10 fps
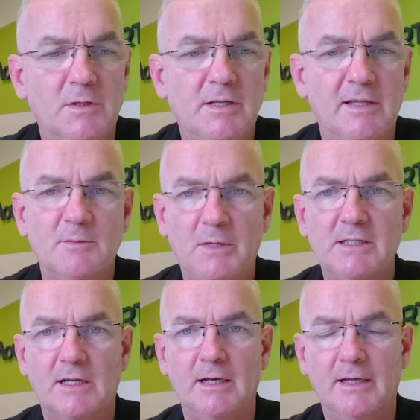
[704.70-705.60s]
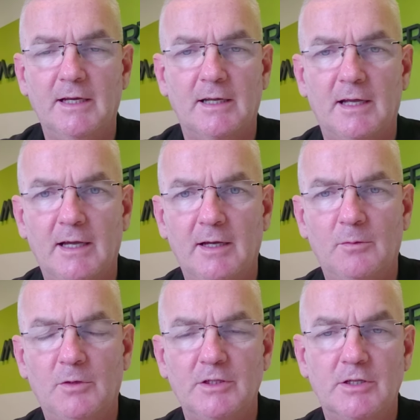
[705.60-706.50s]
So that's basically it.
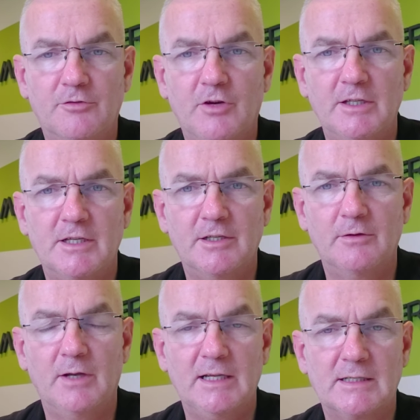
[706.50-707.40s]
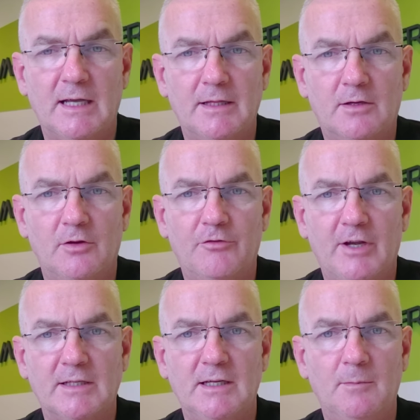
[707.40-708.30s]
What you should try to do is get the
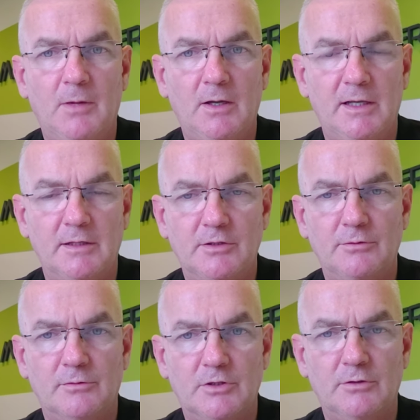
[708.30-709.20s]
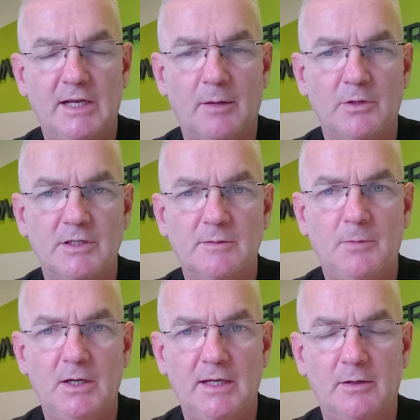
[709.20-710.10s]
contract in dual languages,
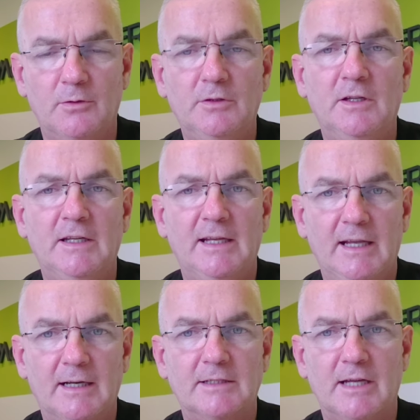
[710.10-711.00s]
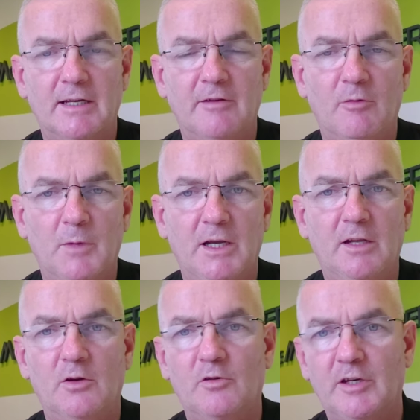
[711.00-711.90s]
bilingual, English and in
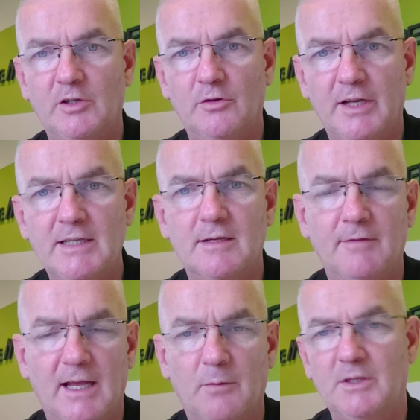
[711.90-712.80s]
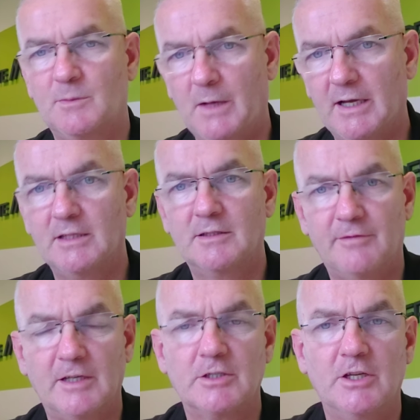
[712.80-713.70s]
Romanian, or in your native language, Spanish,
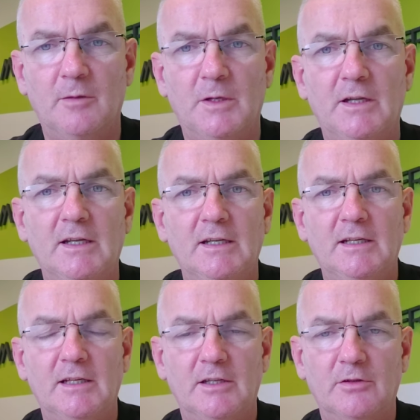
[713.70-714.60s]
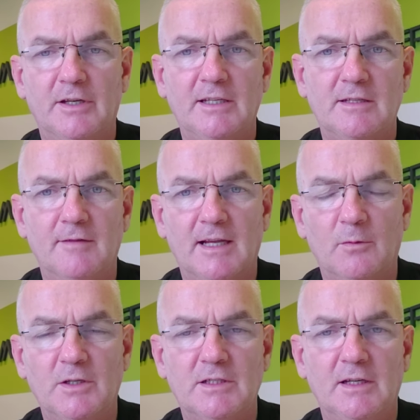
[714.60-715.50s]
French, German, in your native
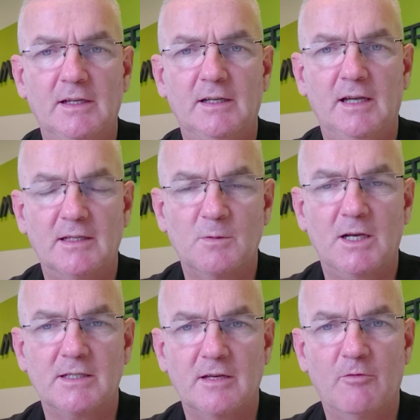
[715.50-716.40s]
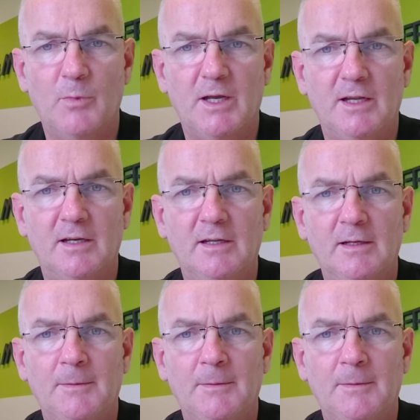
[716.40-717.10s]
language, as well as in Romanian.